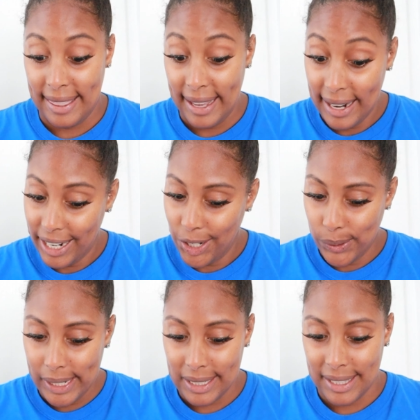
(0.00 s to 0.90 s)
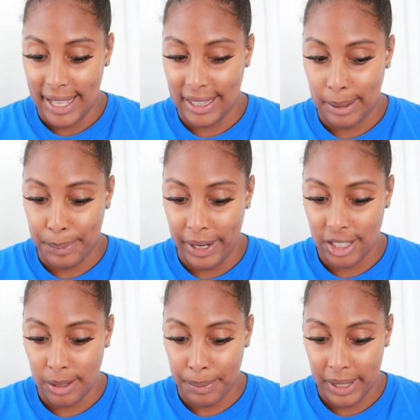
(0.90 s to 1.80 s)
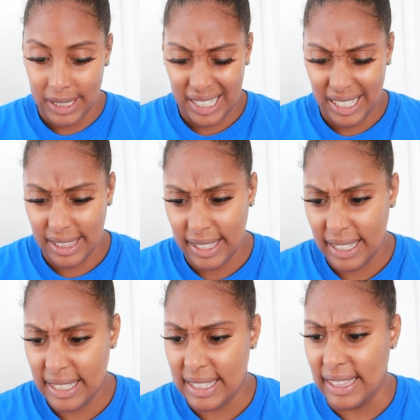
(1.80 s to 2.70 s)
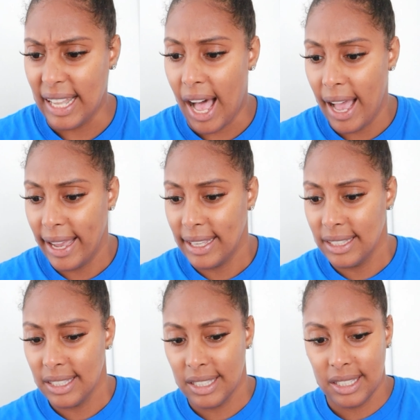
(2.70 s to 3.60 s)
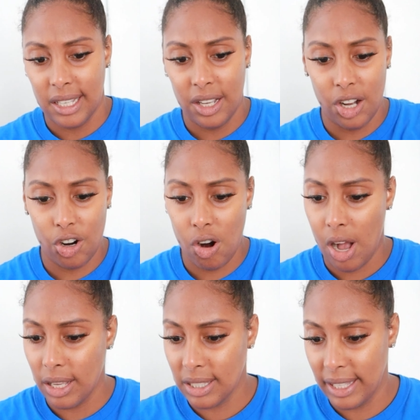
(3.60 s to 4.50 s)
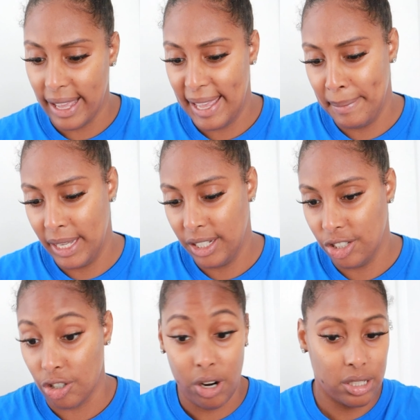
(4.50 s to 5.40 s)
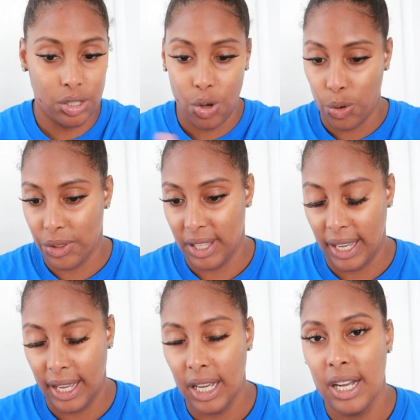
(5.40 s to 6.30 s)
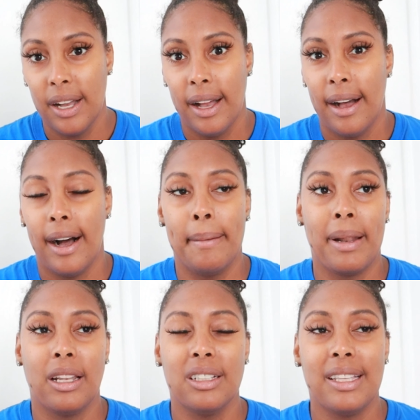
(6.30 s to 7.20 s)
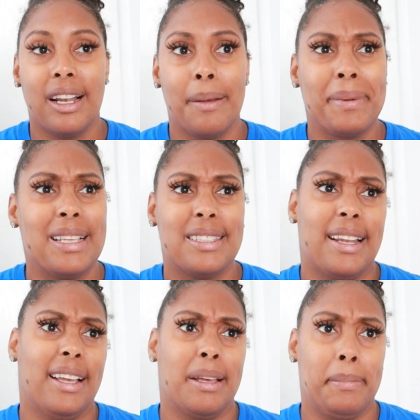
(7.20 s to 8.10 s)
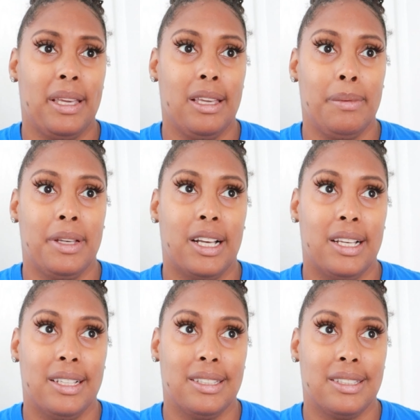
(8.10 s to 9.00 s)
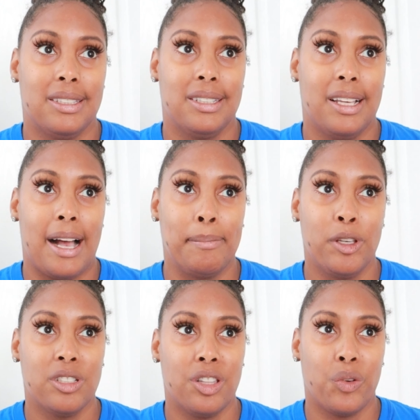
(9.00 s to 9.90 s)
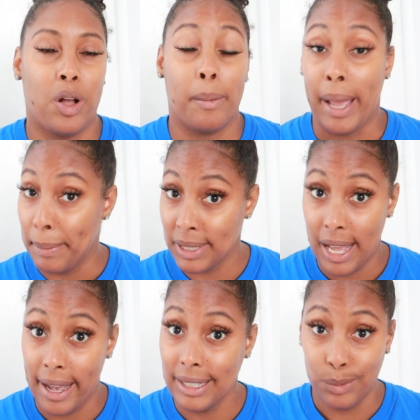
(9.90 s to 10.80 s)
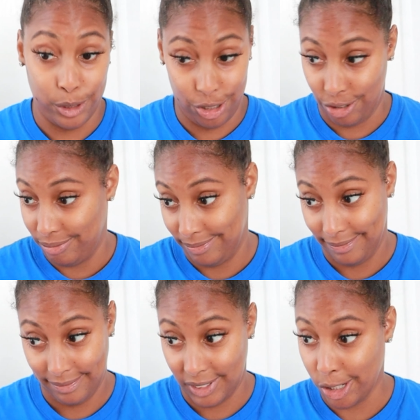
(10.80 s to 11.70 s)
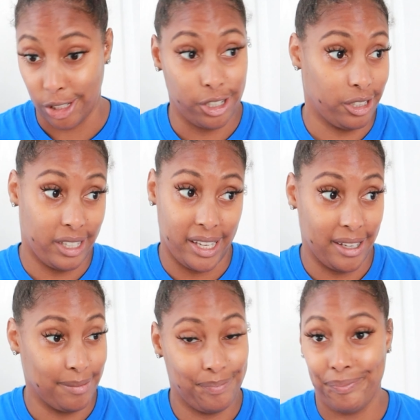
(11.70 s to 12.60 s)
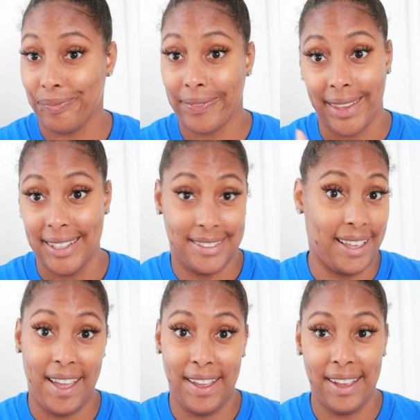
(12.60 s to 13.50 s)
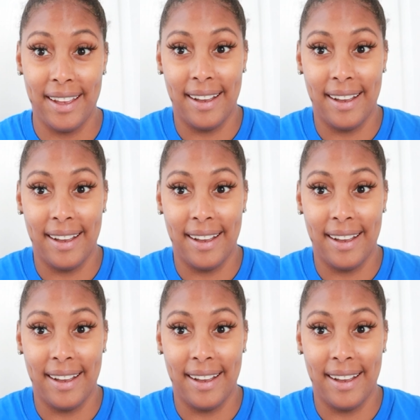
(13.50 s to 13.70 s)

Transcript: then I noticed that the prints are printing these lines across the image, across the whole thing. I looked that up and it said it could be because I'm using the wrong paper size, which clearly it's saying,